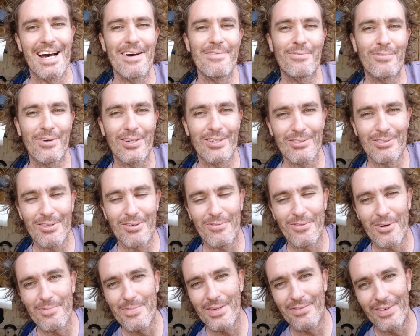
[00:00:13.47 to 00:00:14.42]
I'm FritzCo
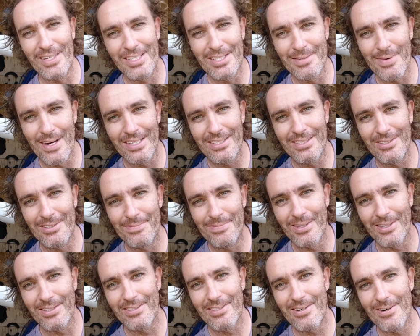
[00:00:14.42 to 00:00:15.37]
from
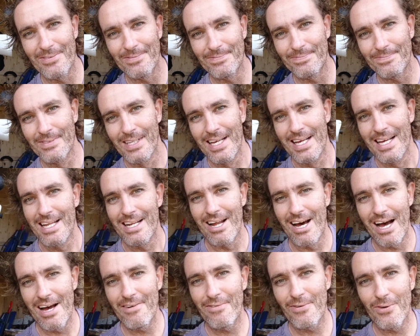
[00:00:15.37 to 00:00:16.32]
adventurebiketroop.com.
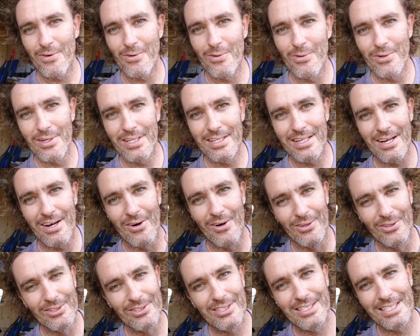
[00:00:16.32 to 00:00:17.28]
Now I've ordered a
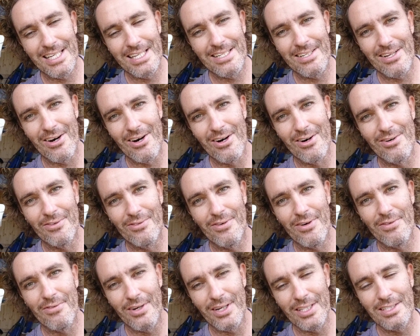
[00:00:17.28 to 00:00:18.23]
whole set of
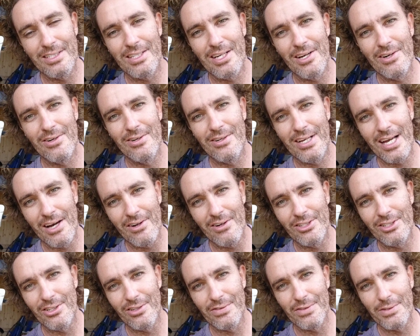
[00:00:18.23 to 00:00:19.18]
FritzCo
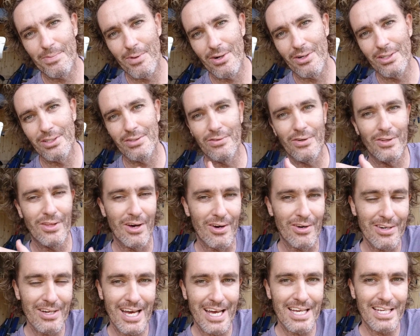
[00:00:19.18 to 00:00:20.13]
countershaft sprockets for the
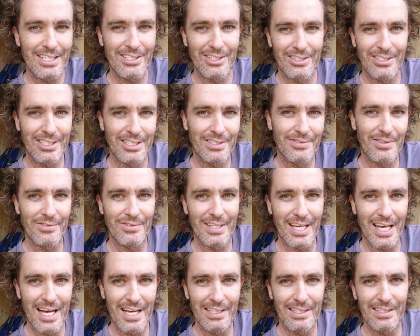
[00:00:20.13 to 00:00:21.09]
Honda
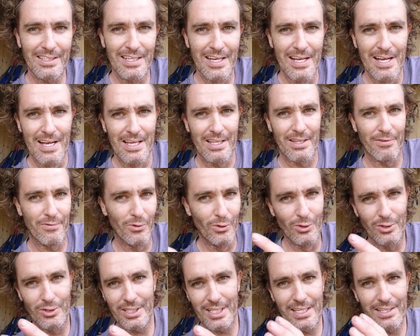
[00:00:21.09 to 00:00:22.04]
XR650L, the
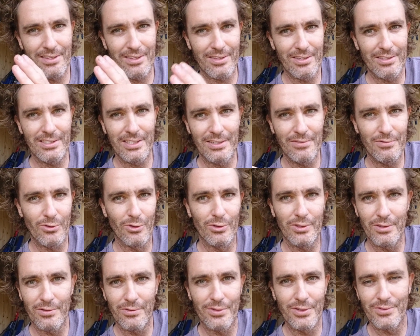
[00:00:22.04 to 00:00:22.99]
full set 13,
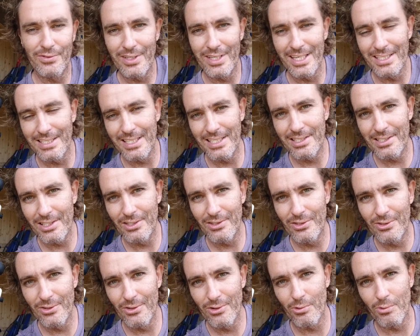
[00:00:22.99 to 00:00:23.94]
14, 15 and 16
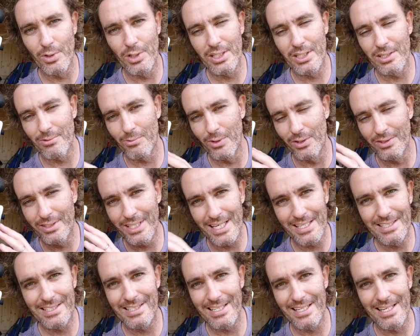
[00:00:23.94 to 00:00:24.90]
tooth, which we'll
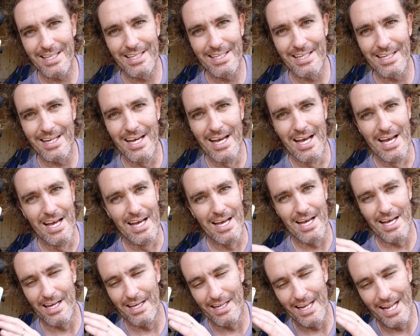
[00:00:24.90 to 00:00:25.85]
test in
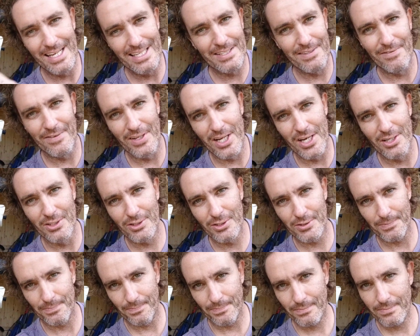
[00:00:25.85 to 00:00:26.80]
later
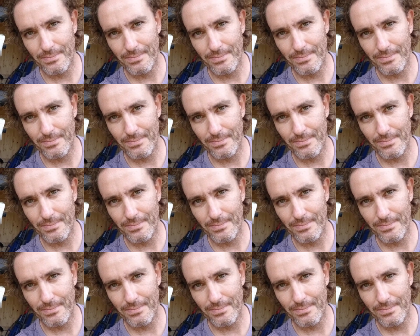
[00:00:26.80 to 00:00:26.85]
videos.